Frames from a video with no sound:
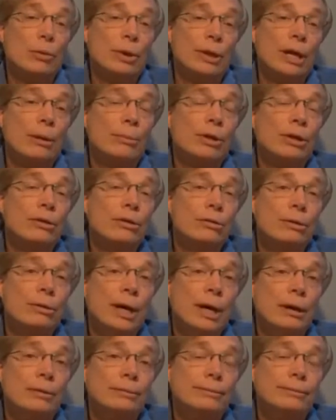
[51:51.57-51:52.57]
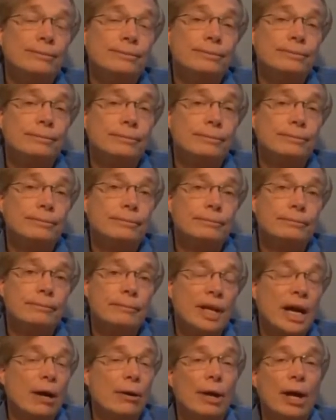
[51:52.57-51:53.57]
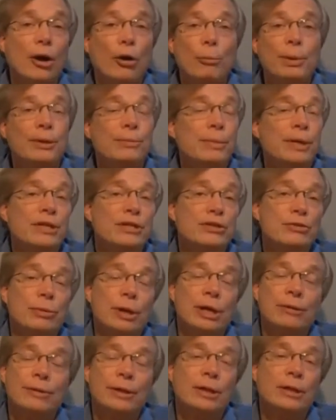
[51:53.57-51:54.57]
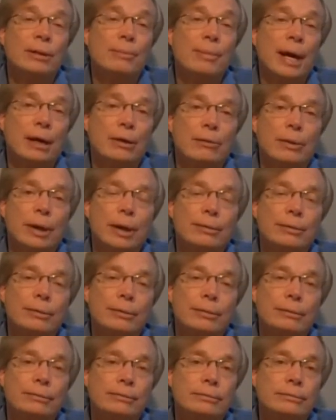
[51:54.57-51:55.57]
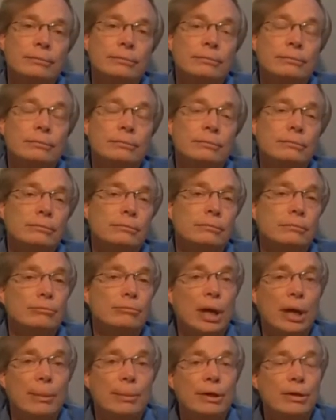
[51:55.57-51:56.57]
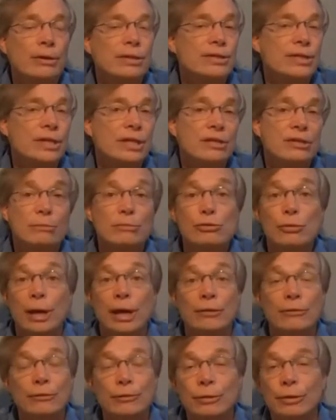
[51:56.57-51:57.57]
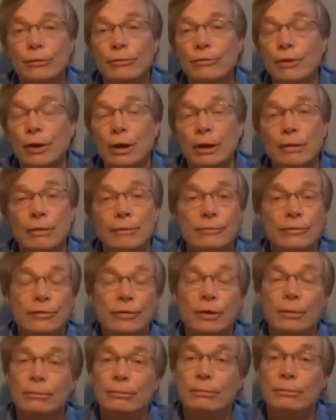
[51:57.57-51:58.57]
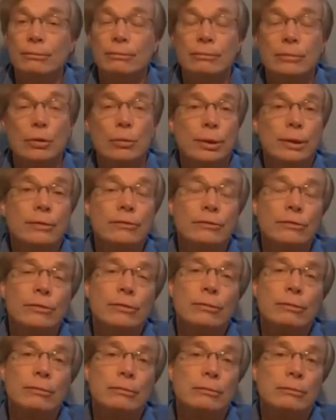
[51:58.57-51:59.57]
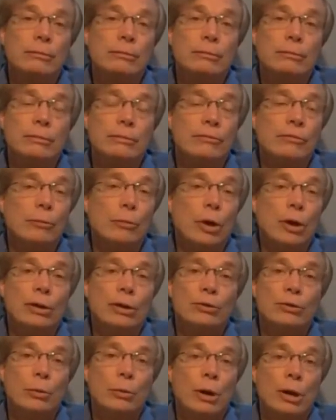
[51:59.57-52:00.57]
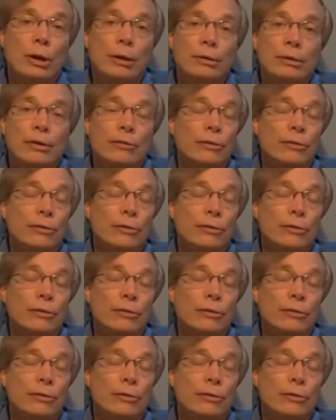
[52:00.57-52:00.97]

What I'm going to do now, I'll help administratively in the background. Probably going to see some transfers of some coins from wallet to wallet